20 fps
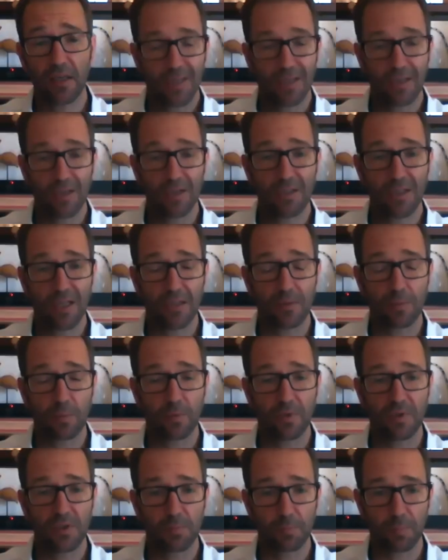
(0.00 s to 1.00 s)
It looks like
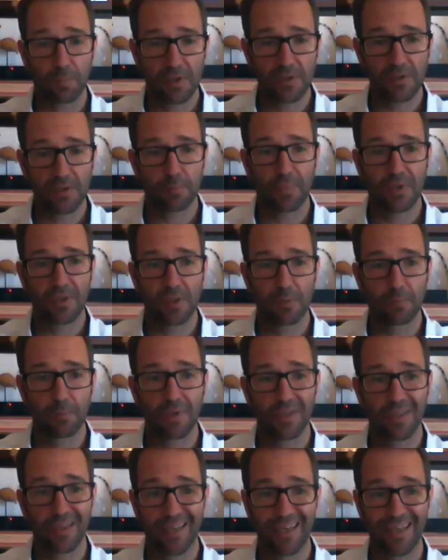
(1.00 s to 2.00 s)
we're okay. busy
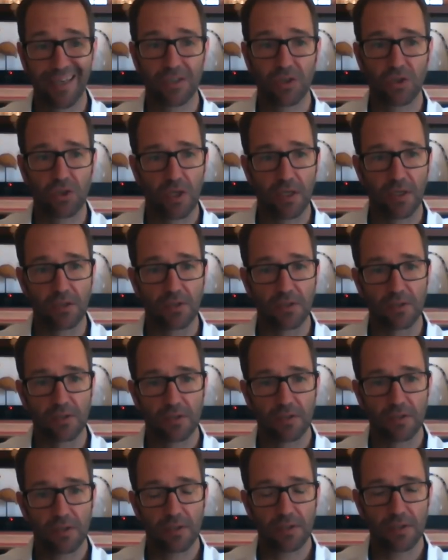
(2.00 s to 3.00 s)
building an
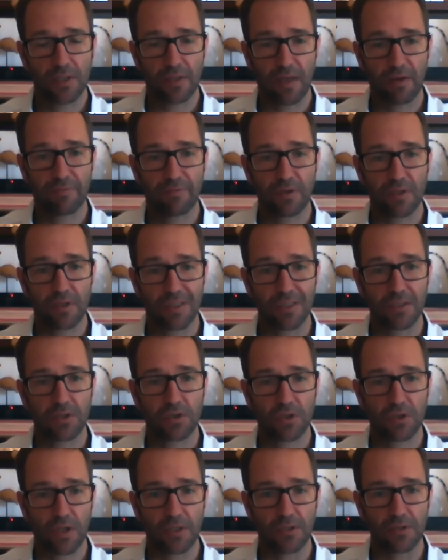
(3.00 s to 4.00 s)
exchange, a South African
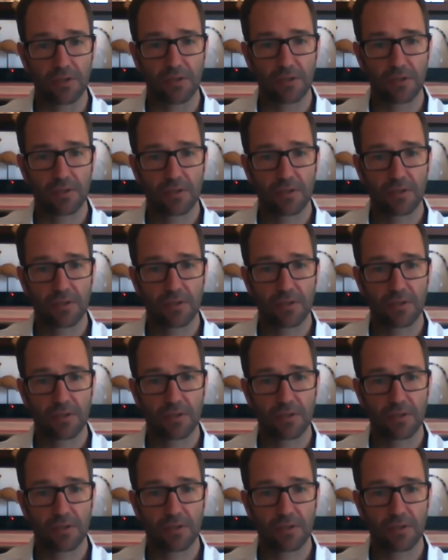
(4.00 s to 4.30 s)
exchange.